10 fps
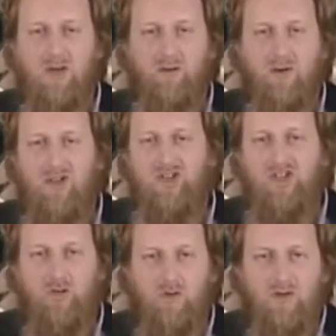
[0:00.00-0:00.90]

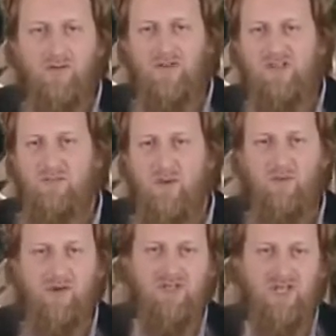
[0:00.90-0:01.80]
renewal of this
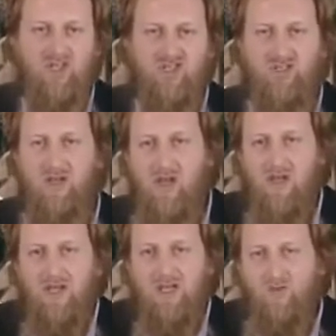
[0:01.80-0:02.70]
memorization
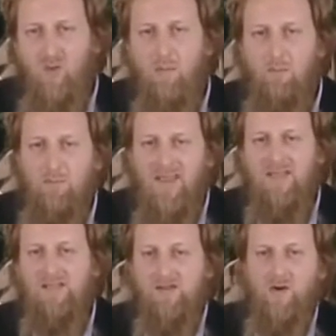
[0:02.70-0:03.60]
is what
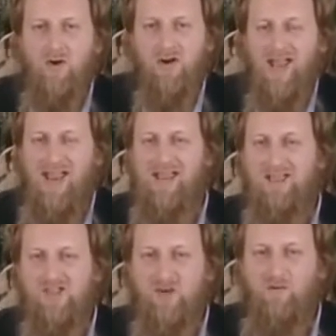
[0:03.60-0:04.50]
makes the Quran
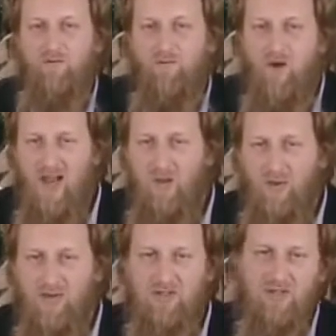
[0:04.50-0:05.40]
so
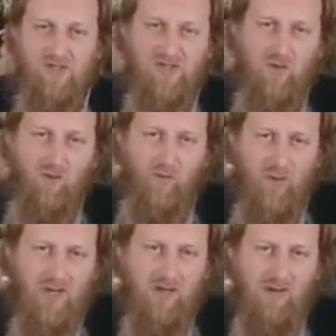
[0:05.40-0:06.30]
vibrant and so
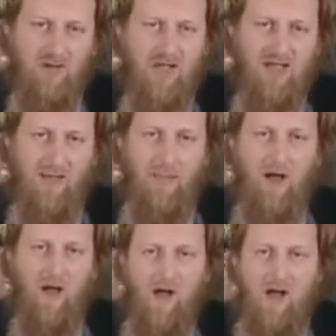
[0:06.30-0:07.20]
real in the
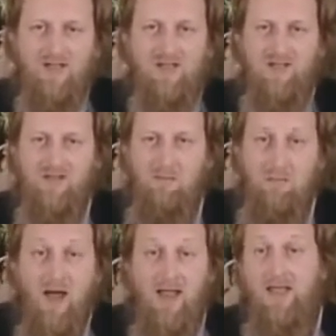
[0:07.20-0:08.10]
hearts and the
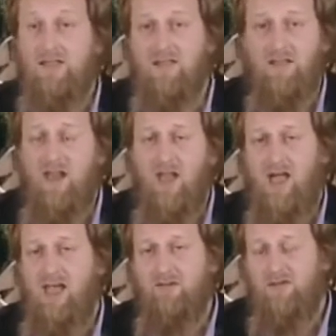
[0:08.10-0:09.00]
minds and the
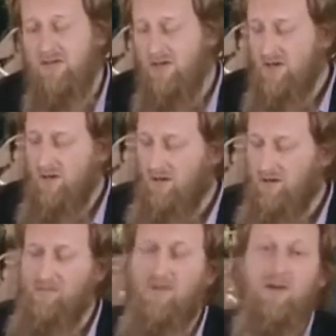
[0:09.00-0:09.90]
lives
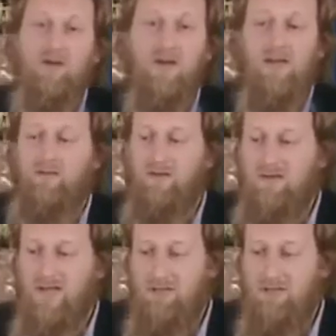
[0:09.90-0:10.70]
of everyday